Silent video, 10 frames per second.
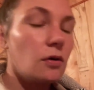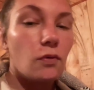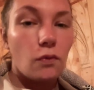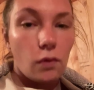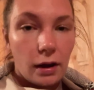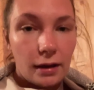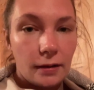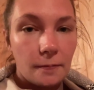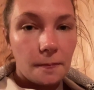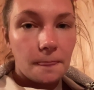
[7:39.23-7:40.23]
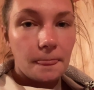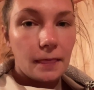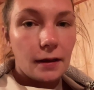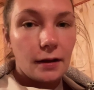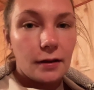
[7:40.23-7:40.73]
One,
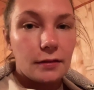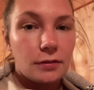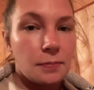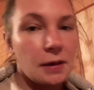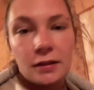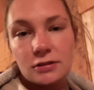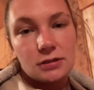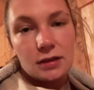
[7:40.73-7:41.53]
the piglets